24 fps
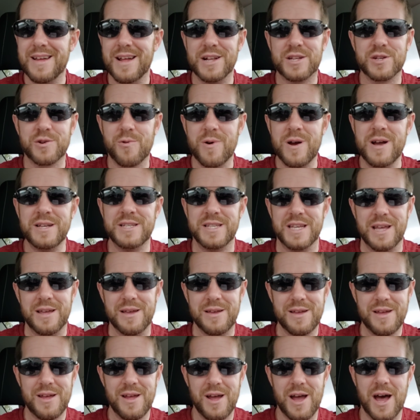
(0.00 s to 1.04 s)
It's crazy.
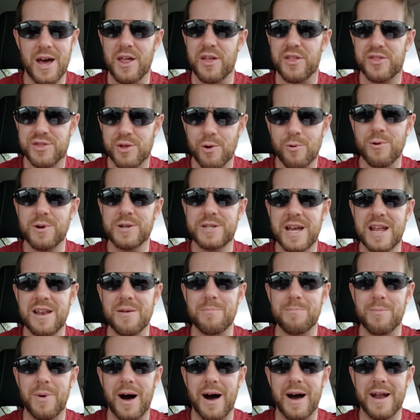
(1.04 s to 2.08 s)

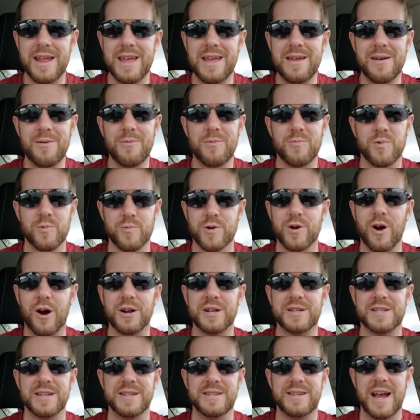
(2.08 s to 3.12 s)
Authoritative body with
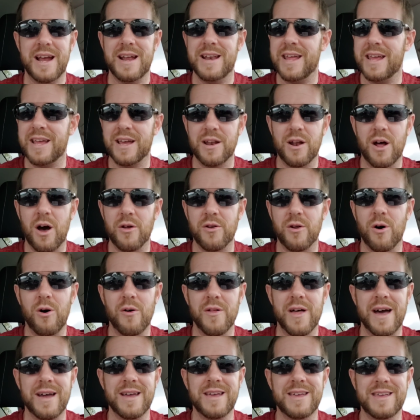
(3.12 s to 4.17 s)
regards to dating and
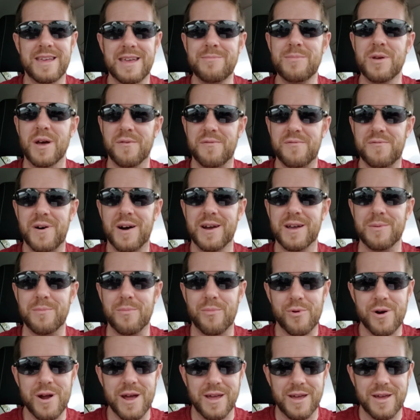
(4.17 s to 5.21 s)
all that. Give me a fucking
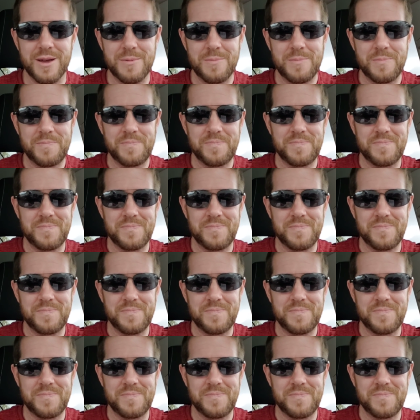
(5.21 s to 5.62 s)
break.